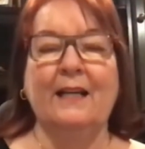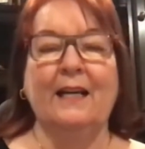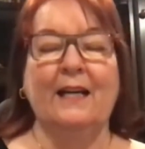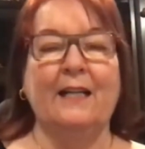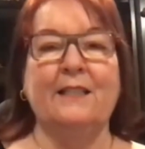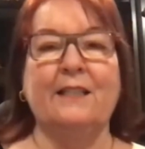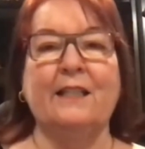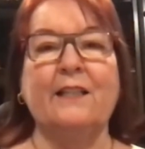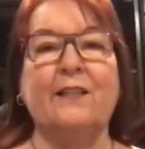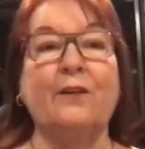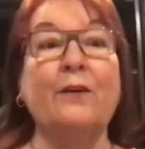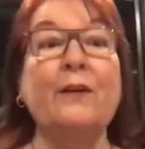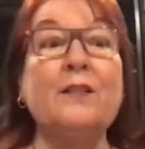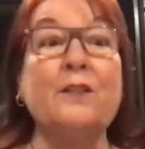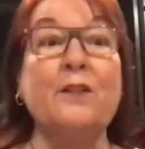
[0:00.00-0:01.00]
And I said,
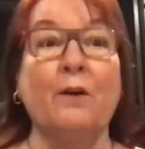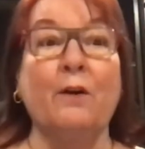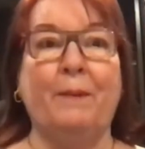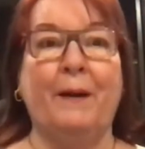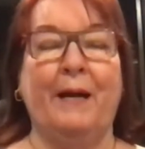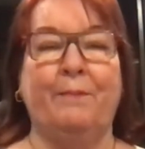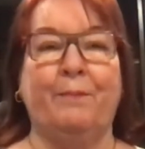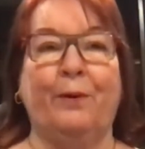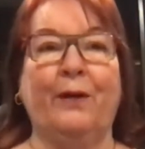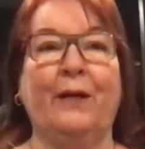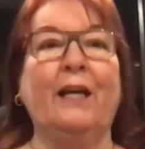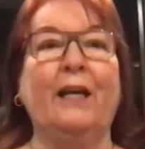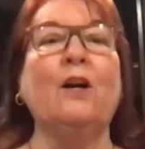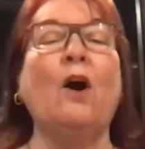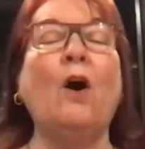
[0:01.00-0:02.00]
there is no paper.
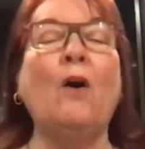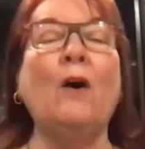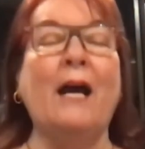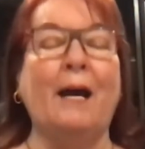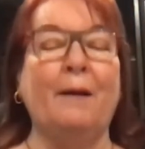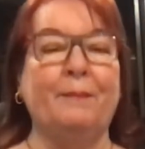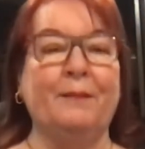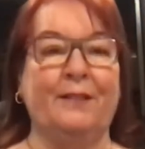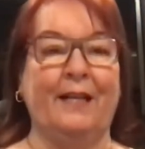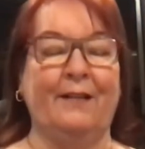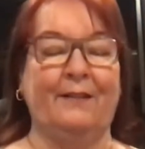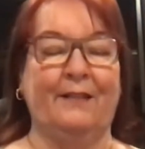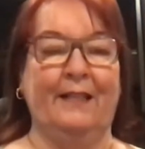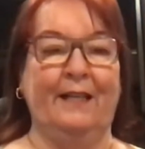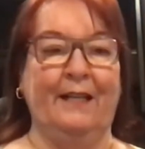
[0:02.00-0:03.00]
It all happens
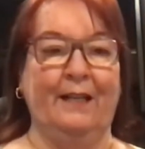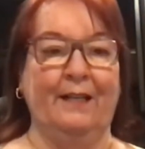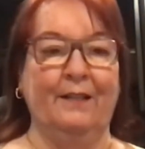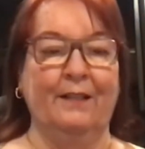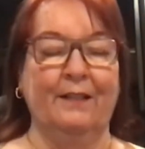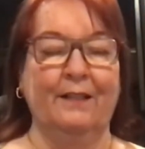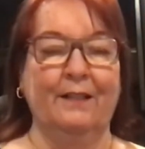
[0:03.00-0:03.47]
at the end.